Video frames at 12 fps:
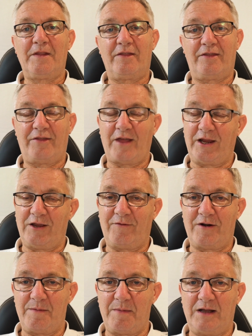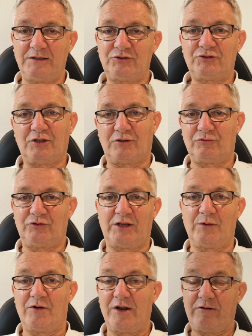Thank you very much. I'll see
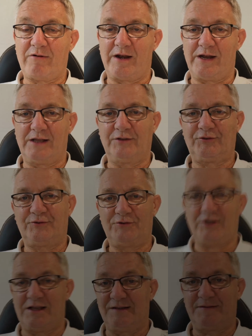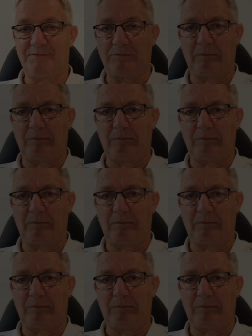you on the credits. Cheers.